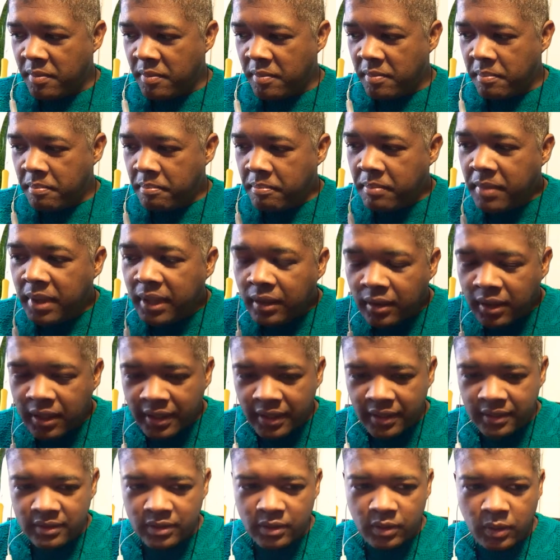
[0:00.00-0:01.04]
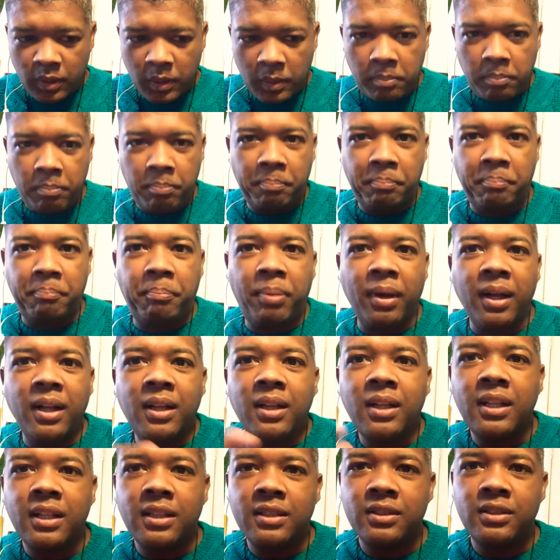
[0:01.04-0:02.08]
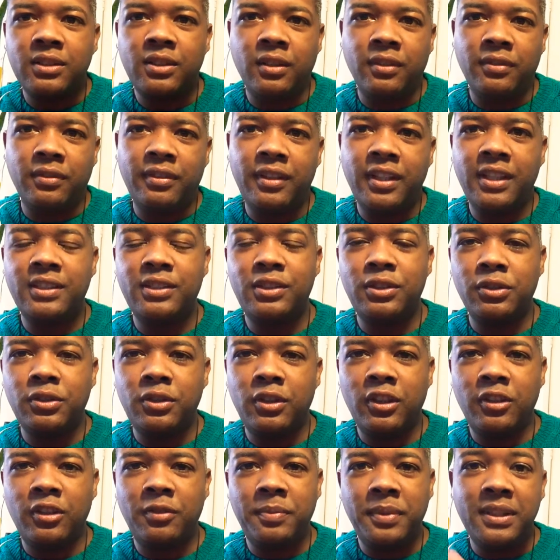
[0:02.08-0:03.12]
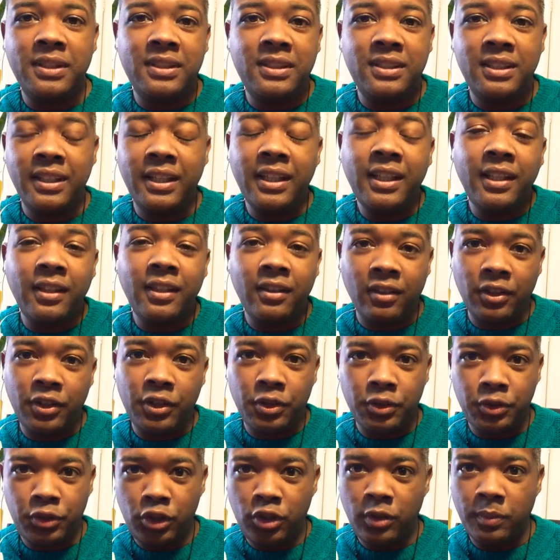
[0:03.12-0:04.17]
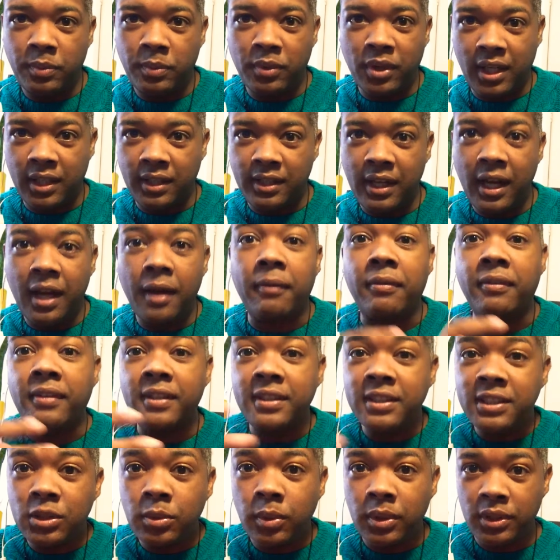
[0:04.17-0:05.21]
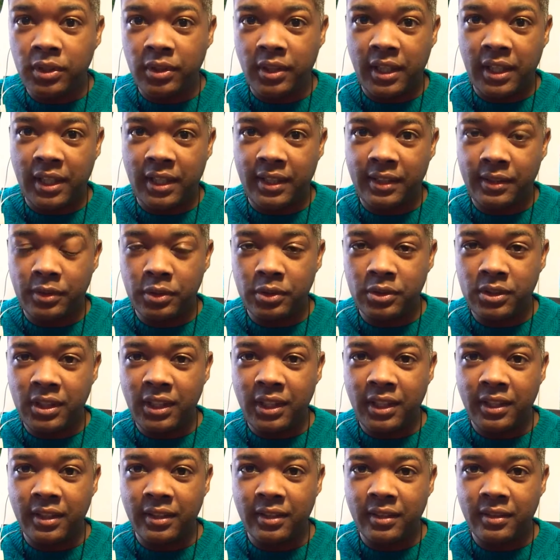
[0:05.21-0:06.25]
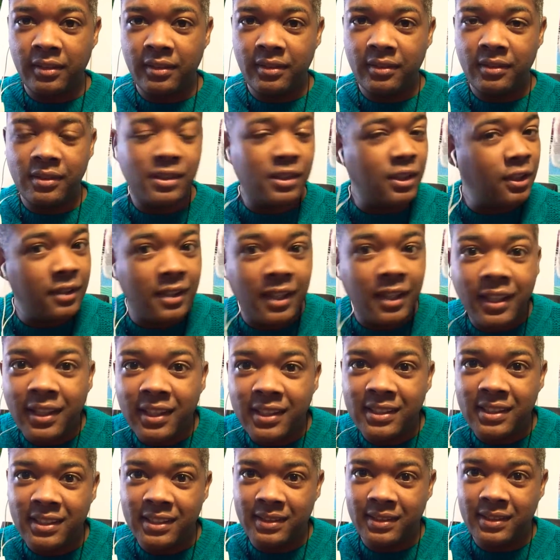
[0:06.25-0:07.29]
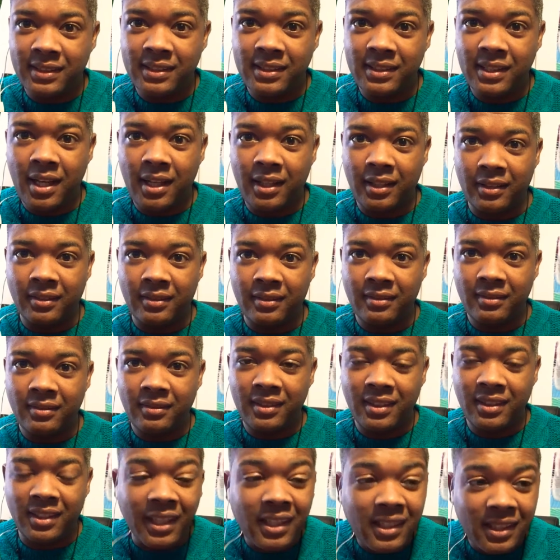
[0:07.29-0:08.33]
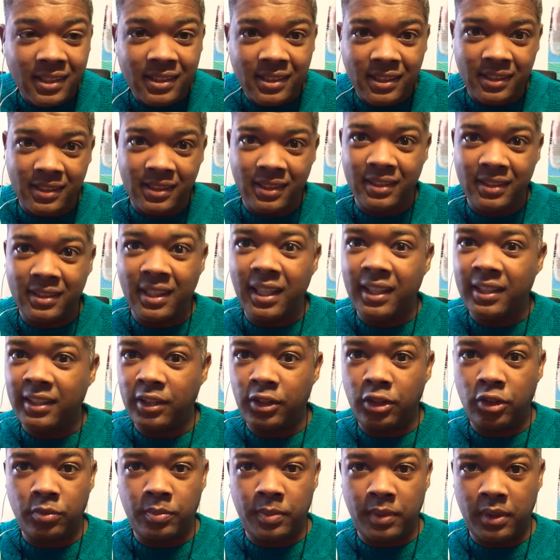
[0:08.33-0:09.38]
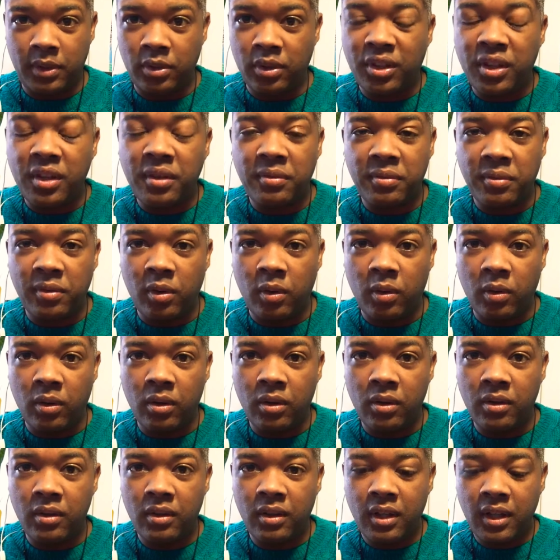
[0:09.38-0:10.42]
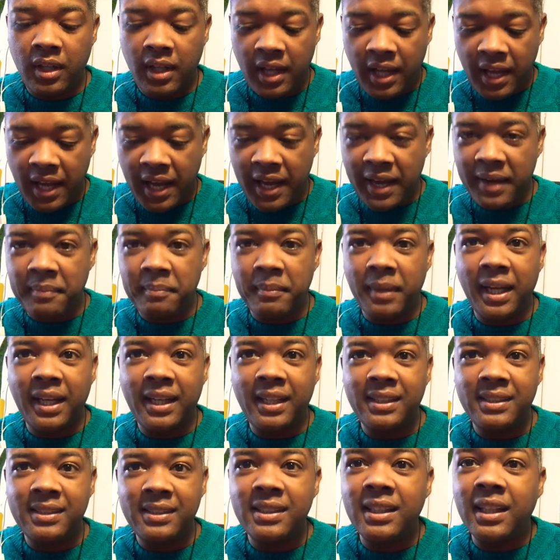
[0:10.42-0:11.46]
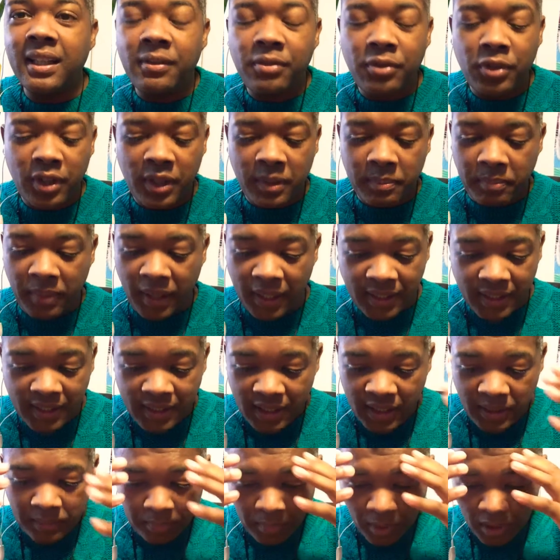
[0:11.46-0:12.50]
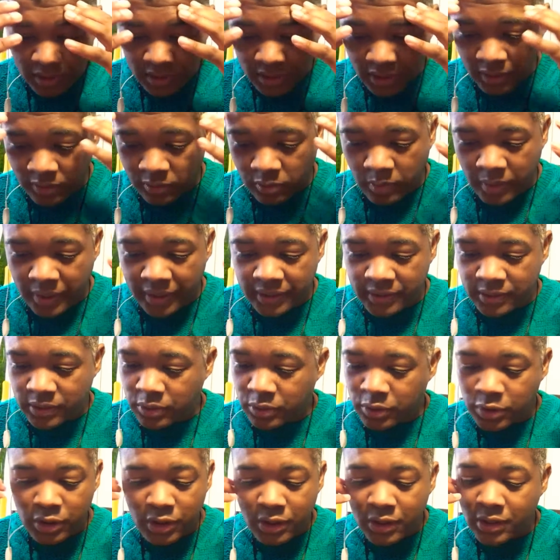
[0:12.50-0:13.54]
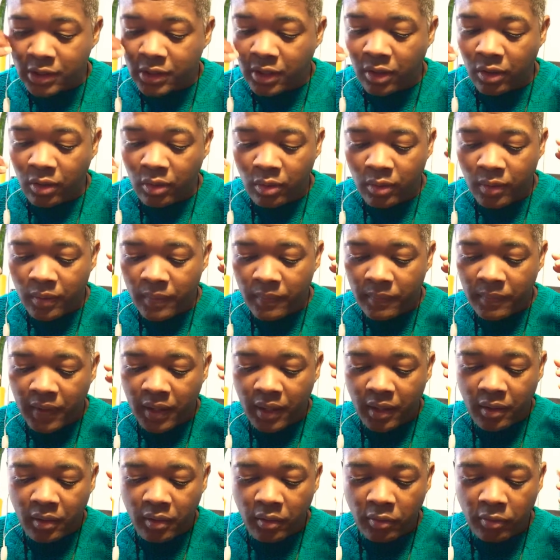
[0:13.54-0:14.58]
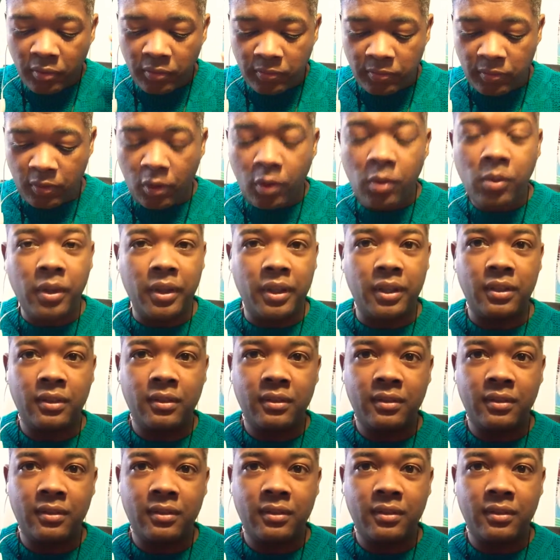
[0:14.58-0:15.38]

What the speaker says: millions or billions of things you could have been seeing on YouTube right now, this is what you're getting to see. So take this as the sign. Take this as the sign that you've been looking for. And may it serve you in abundantly positive ways to just go forward.